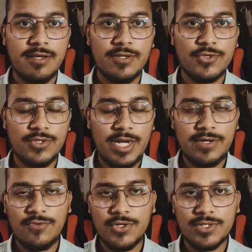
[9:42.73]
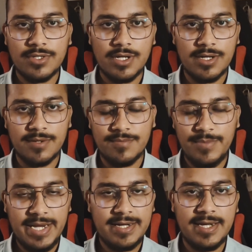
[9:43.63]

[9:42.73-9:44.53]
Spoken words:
So that was main